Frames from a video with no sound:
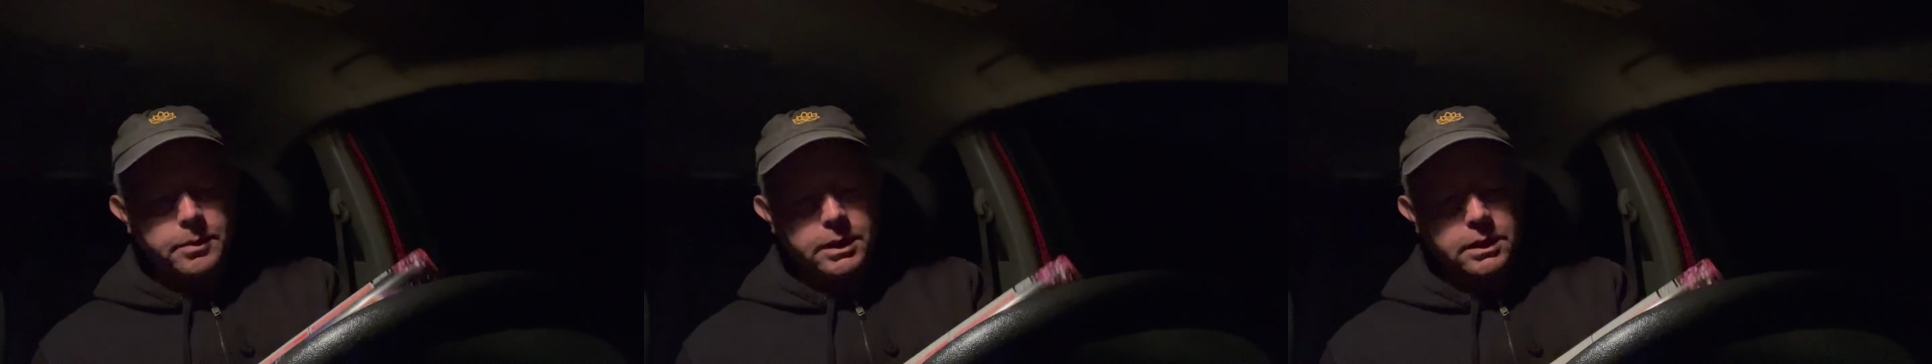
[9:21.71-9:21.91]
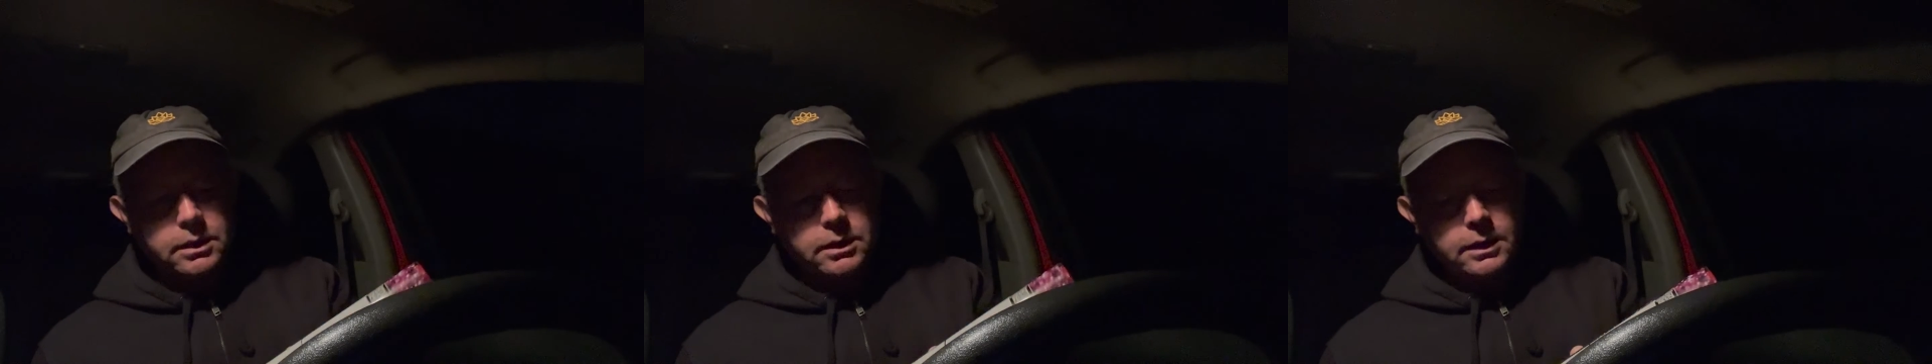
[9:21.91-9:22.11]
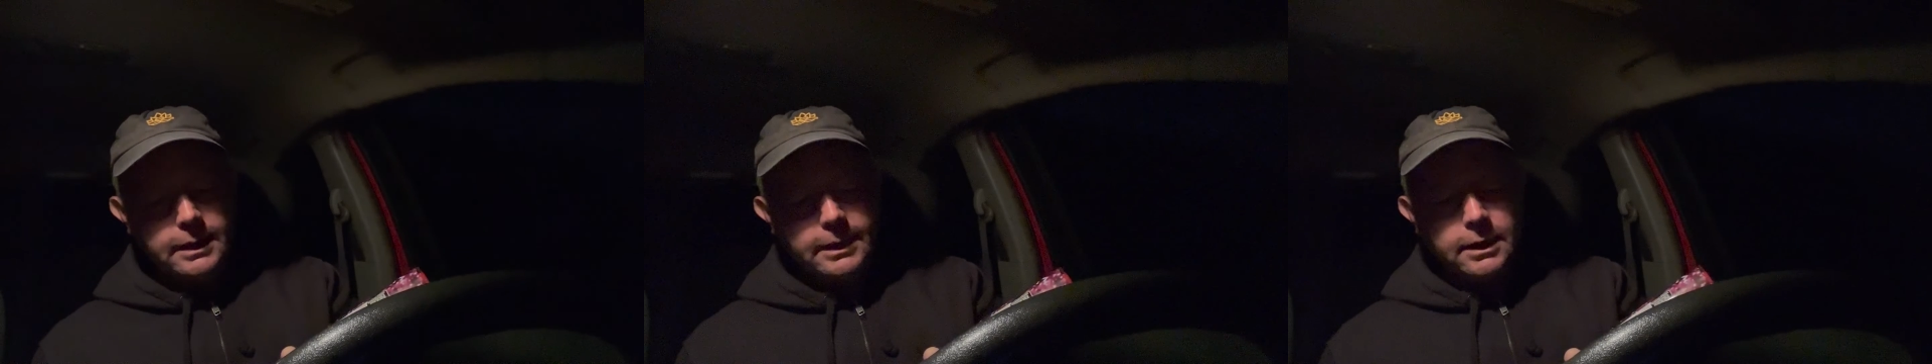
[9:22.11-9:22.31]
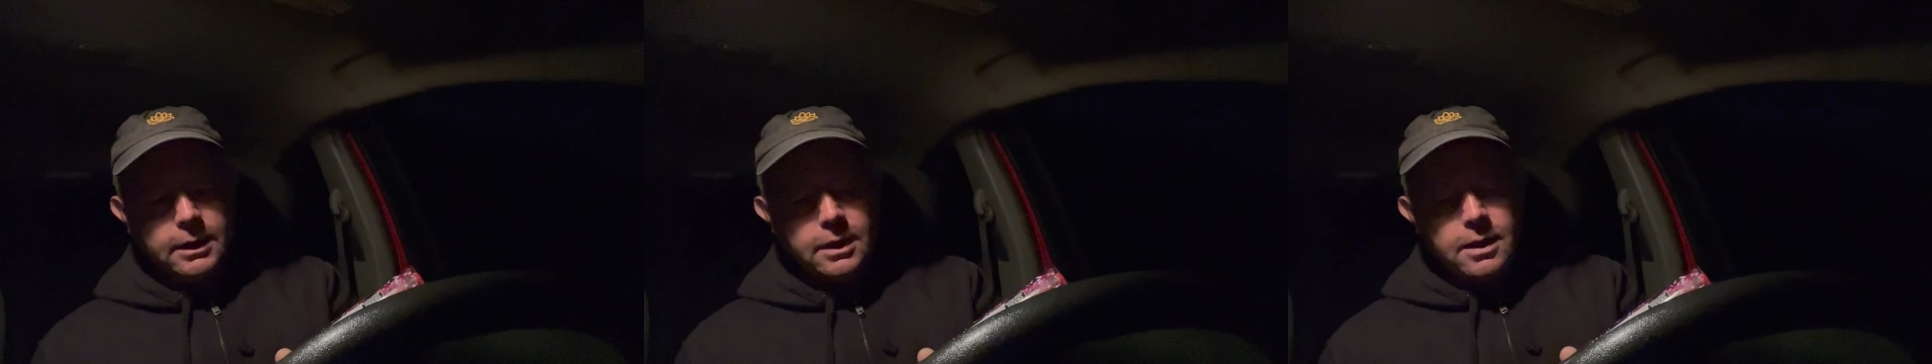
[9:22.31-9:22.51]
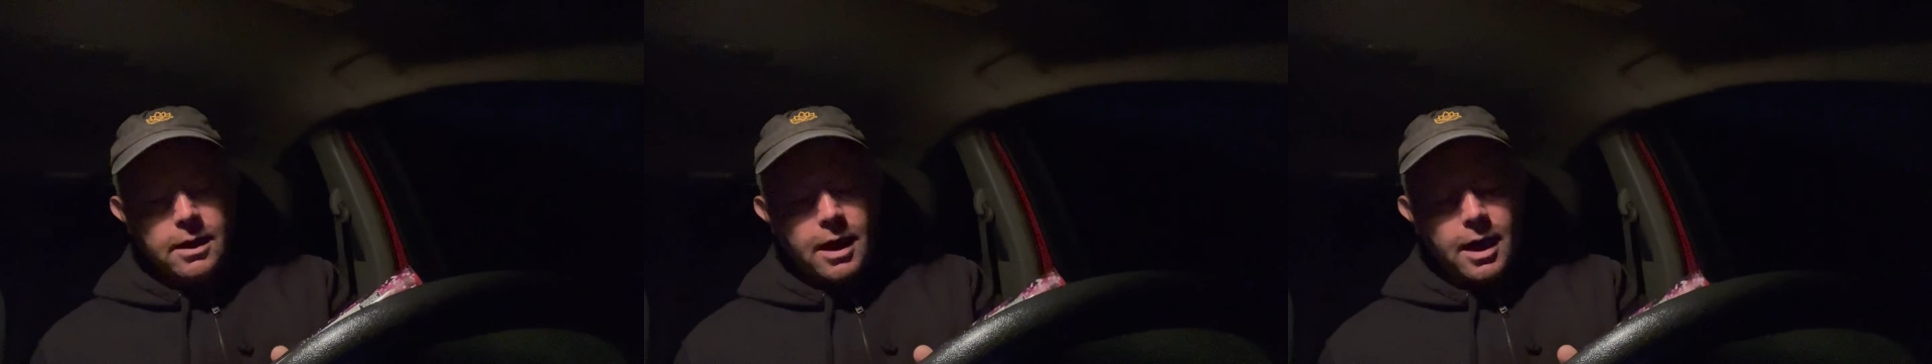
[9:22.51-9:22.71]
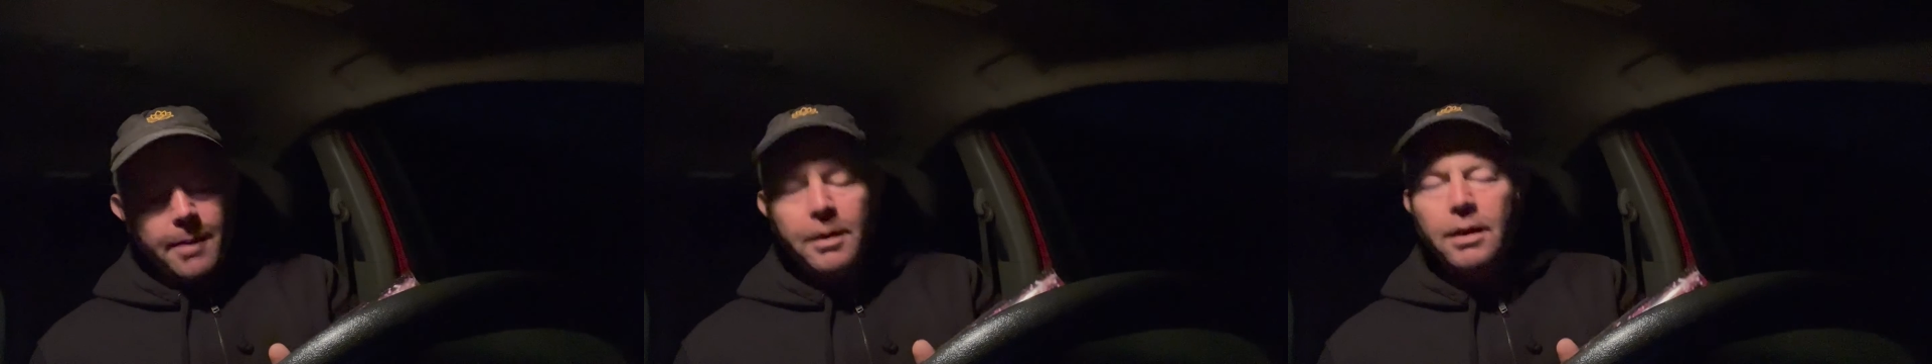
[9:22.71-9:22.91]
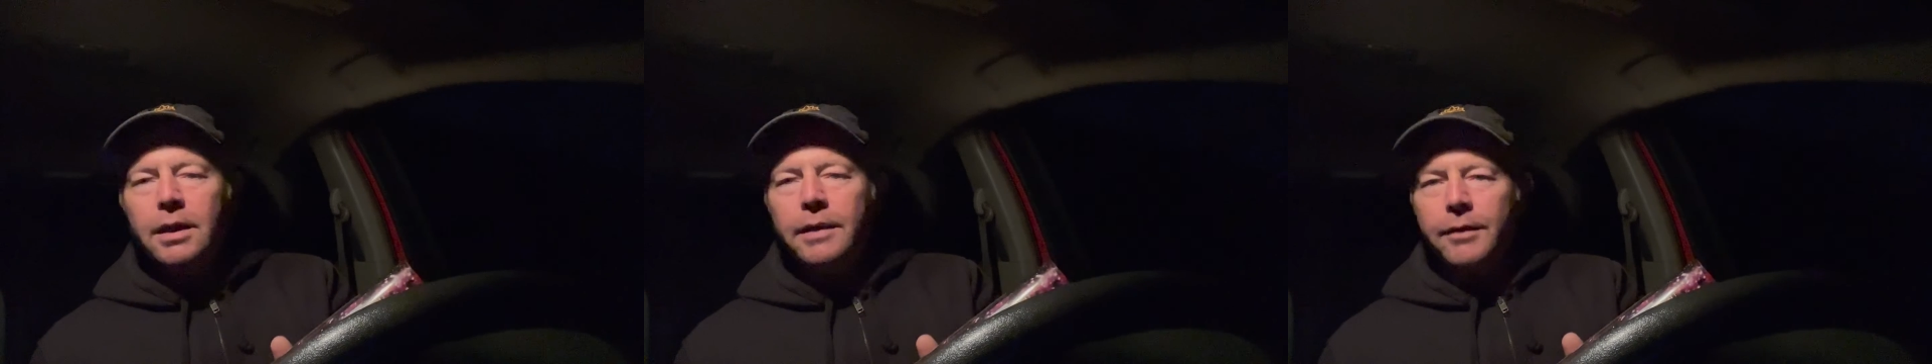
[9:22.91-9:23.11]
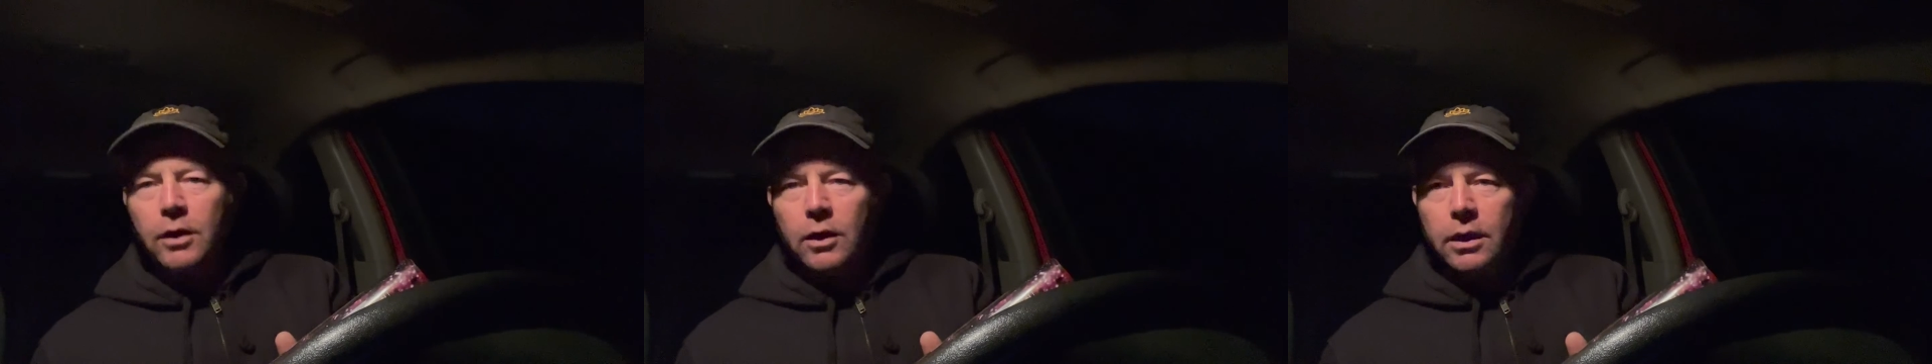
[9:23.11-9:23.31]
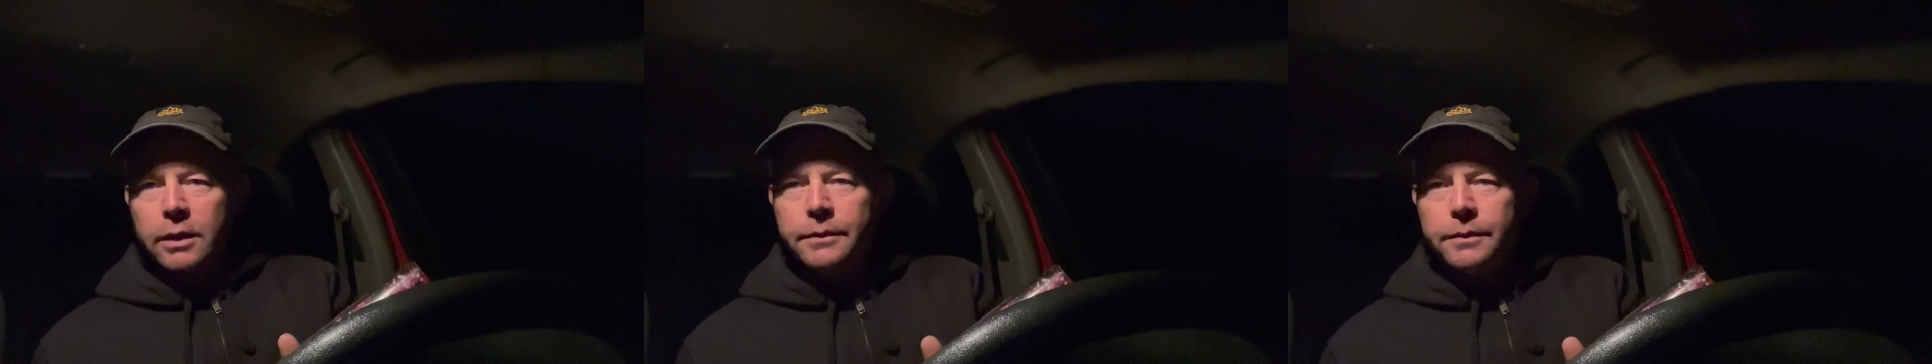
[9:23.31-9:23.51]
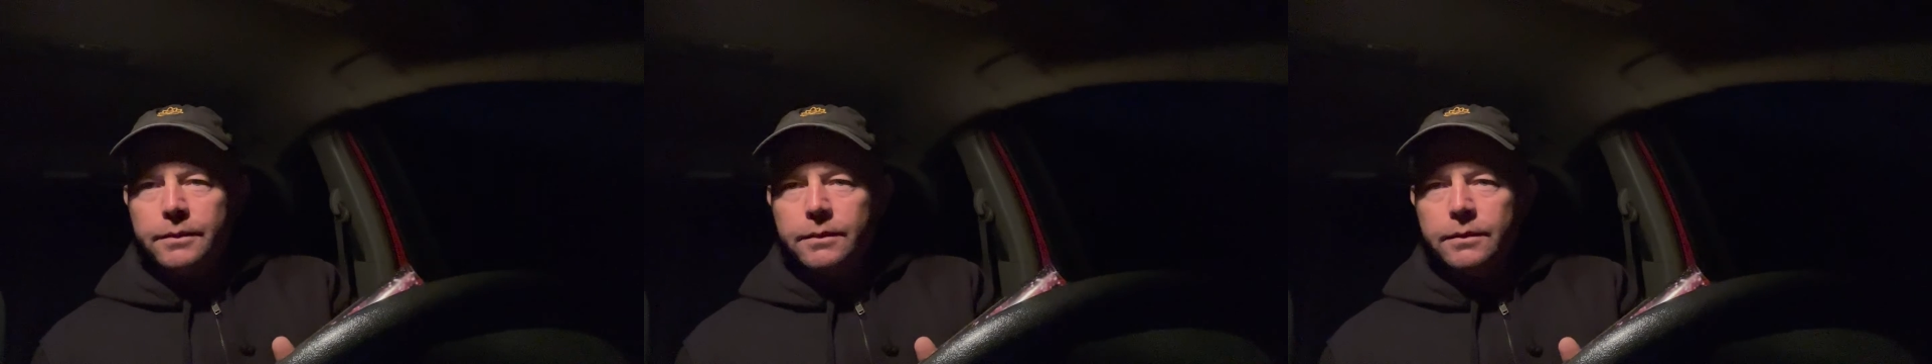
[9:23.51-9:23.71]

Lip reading: but I'm gonna leave it on.